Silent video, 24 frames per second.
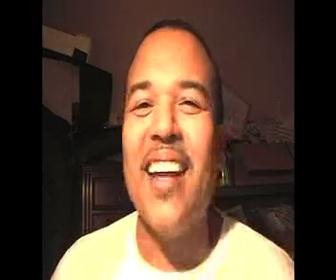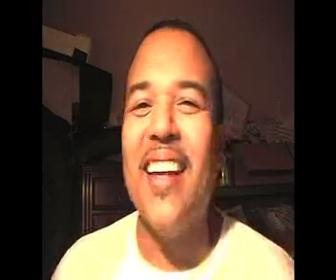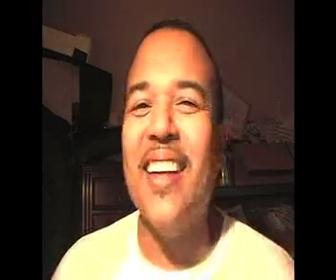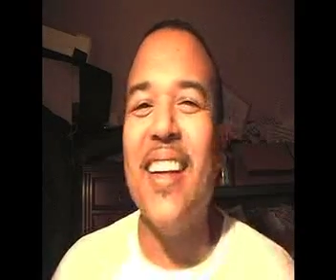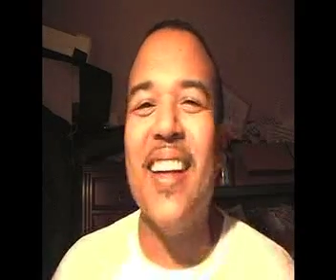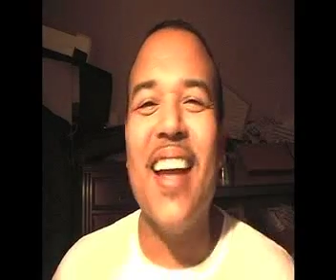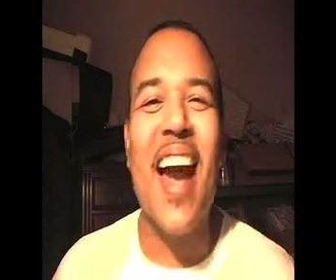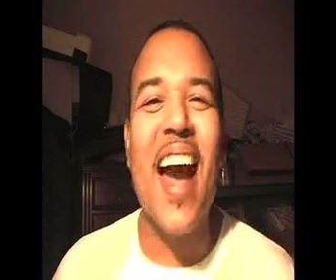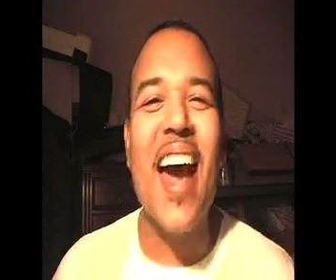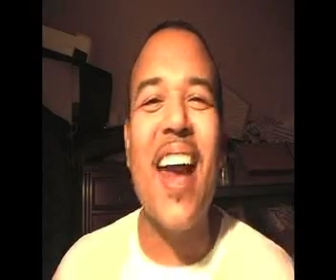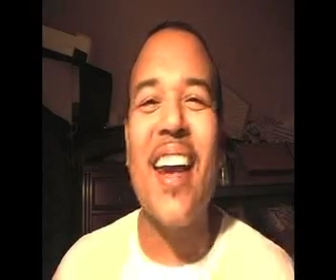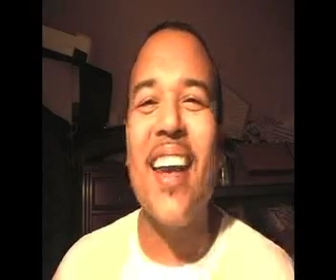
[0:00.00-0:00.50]

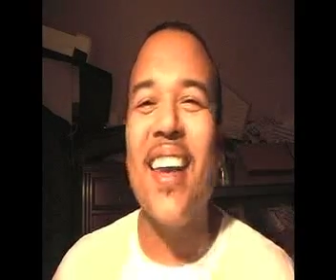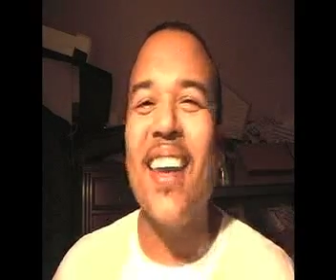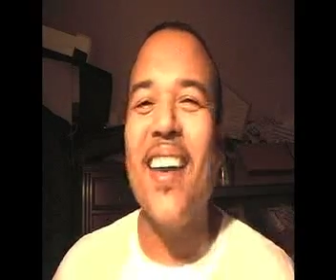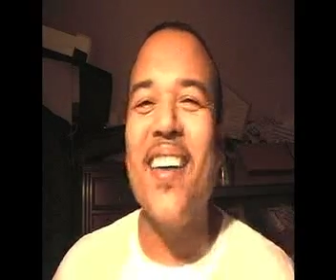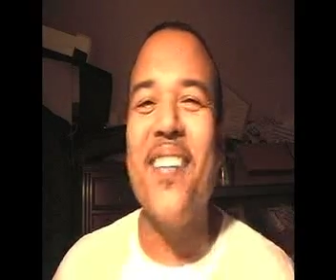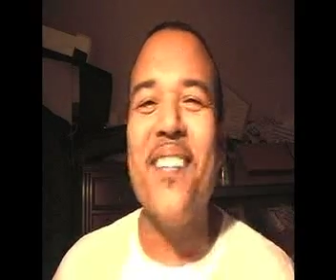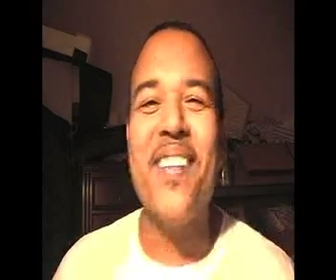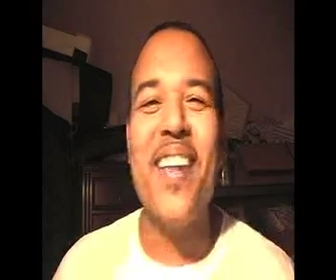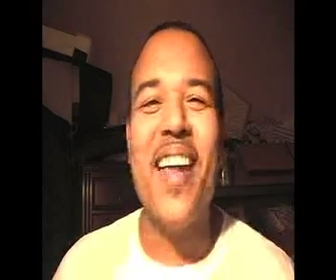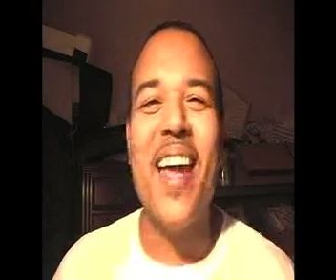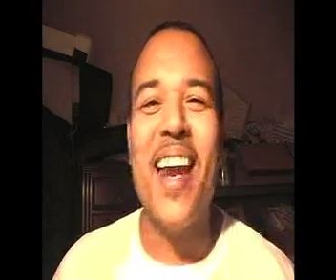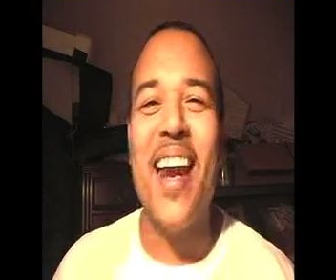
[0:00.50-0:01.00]
gotta
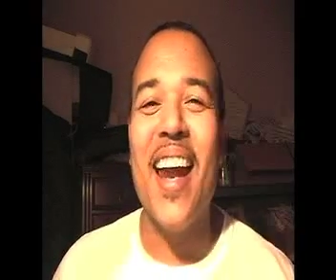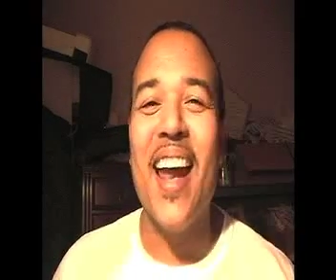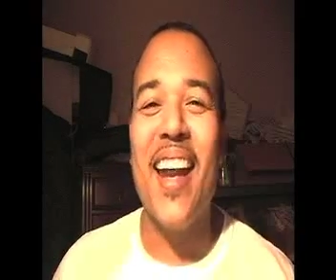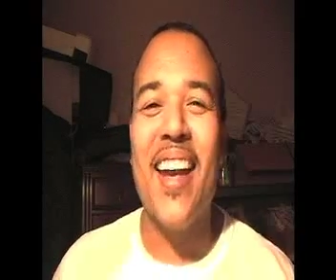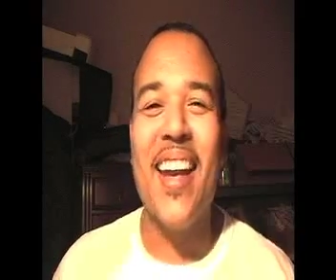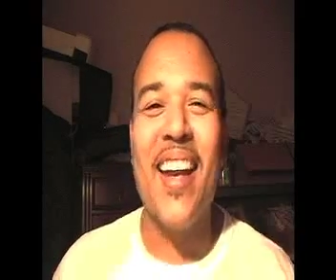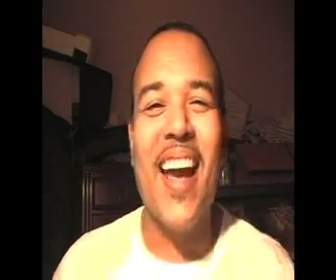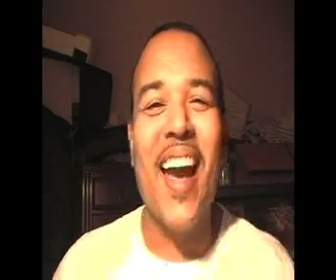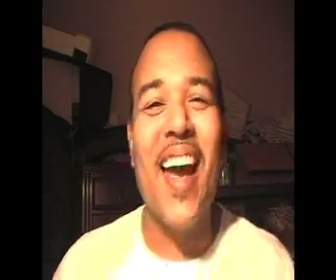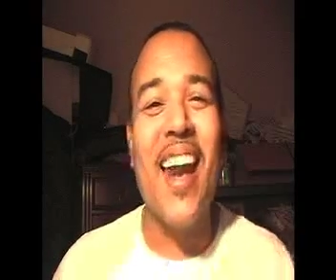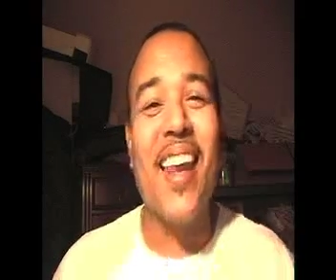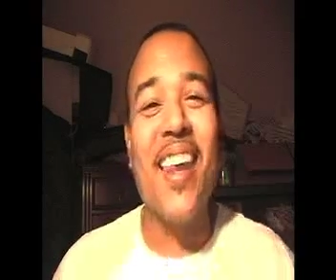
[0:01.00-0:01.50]
love that.
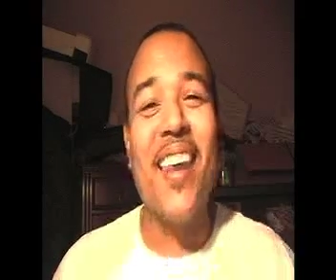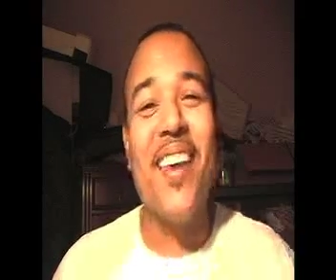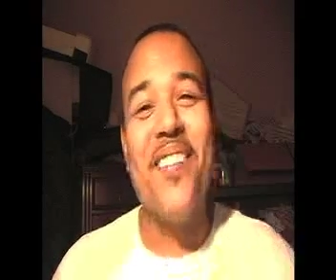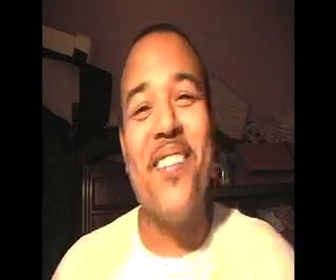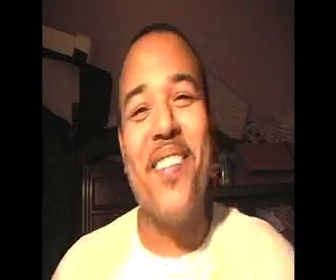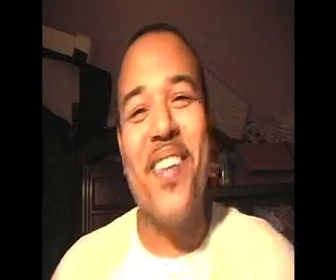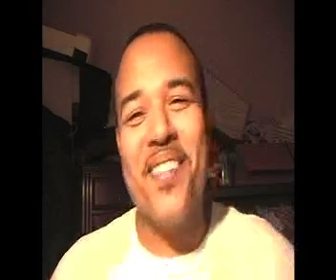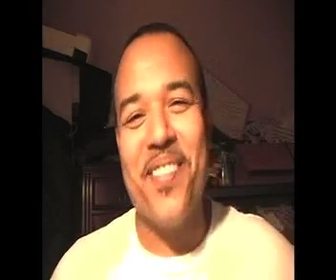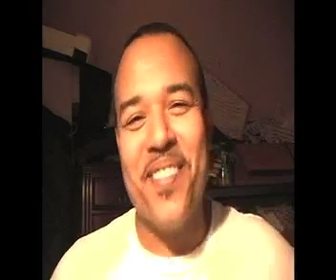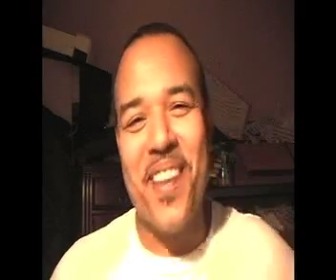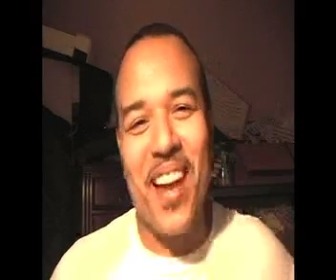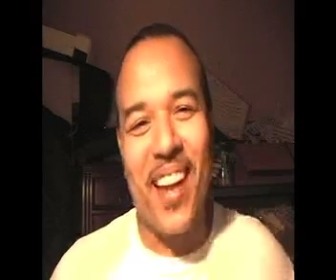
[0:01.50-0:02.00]
You gotta
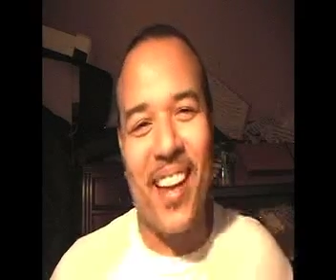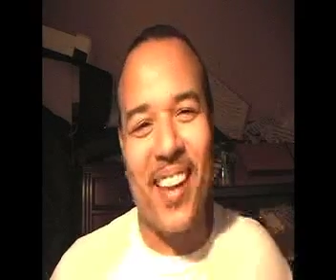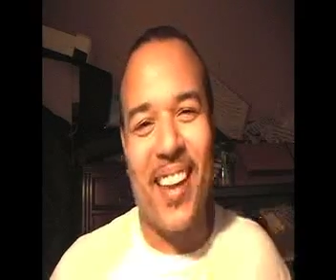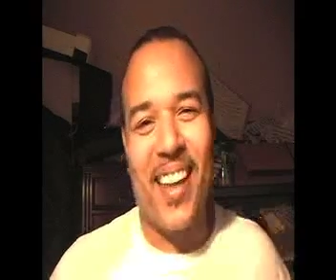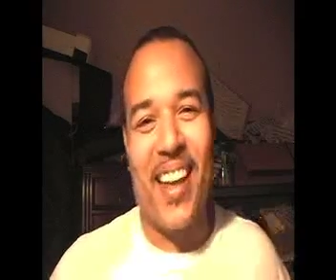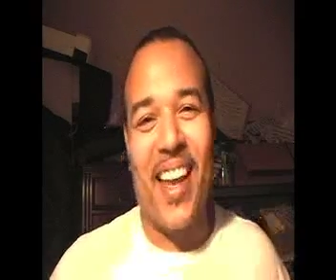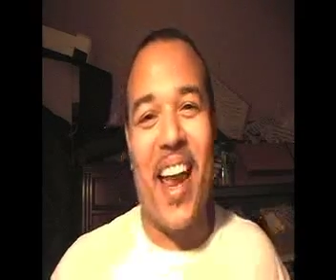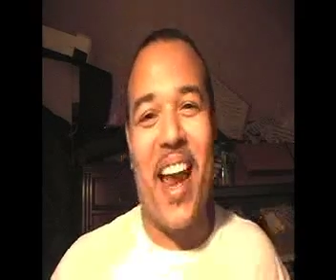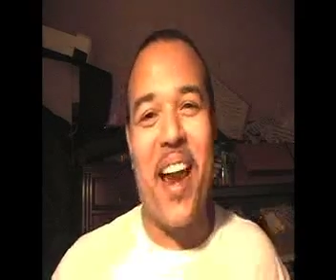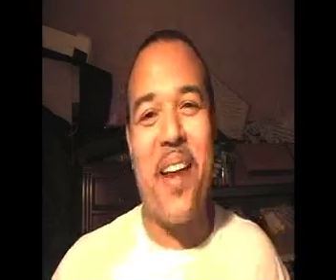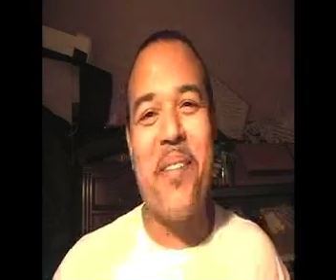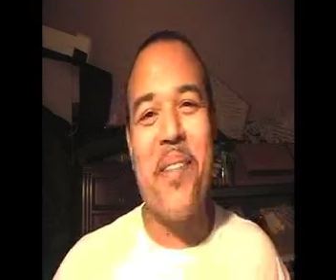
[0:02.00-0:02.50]
love the fact the
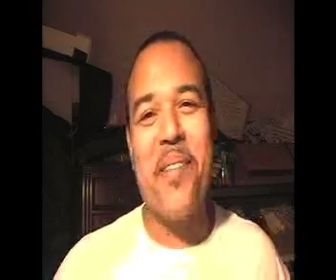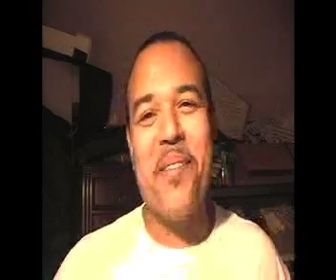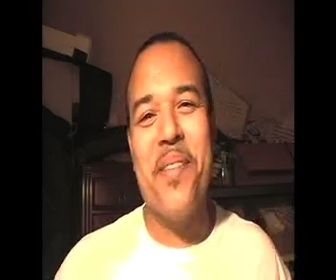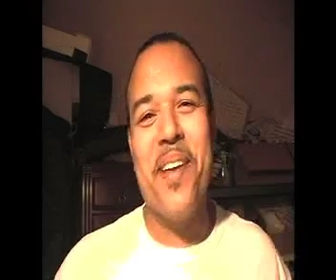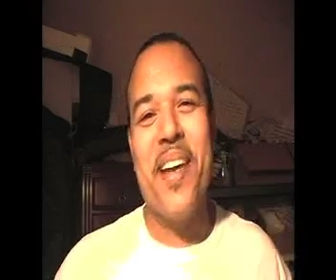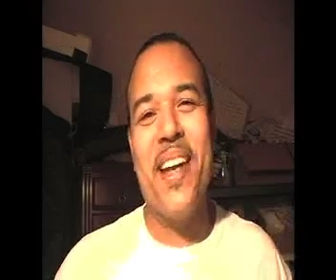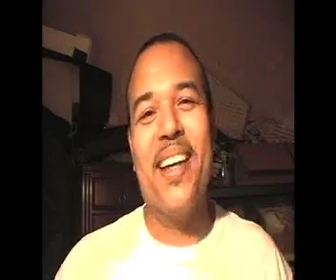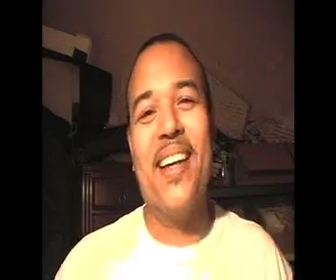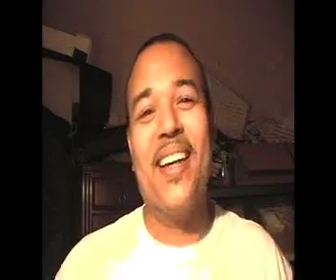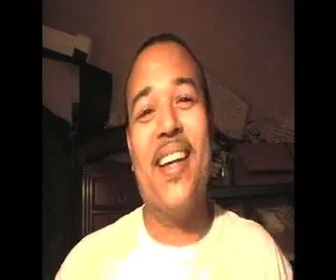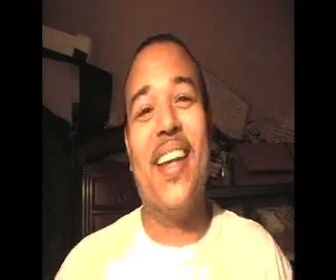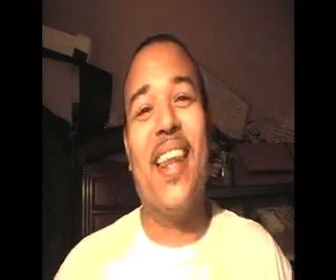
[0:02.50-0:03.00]

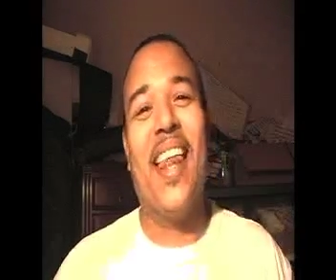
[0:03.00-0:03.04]
cameraman,